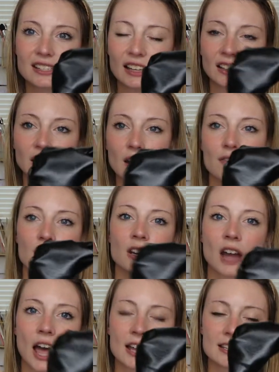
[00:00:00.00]
I love the
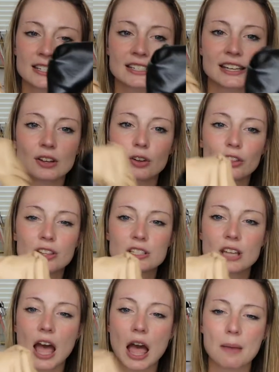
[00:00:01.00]
knot detail on the
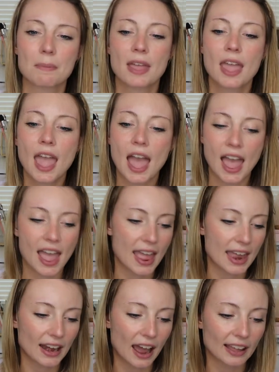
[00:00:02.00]
top
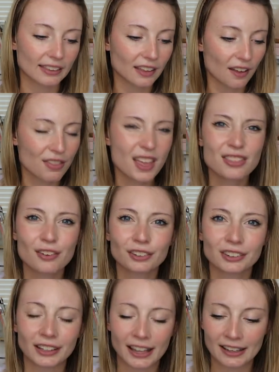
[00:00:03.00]
and I love that they're
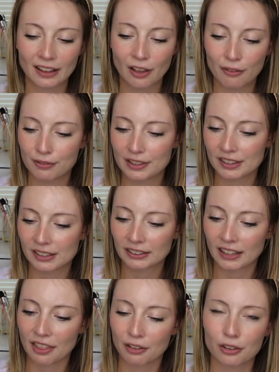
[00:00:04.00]
like a vegan
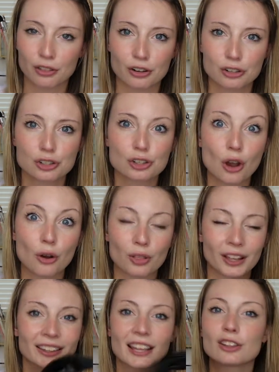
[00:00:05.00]
leather. They're so,
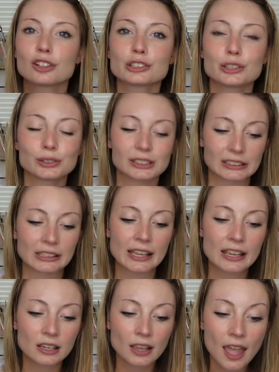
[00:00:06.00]
like they look so
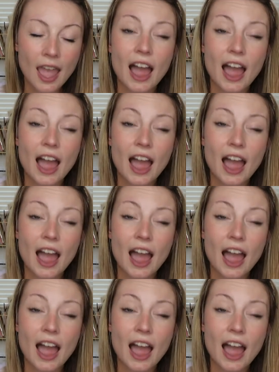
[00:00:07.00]
sleek.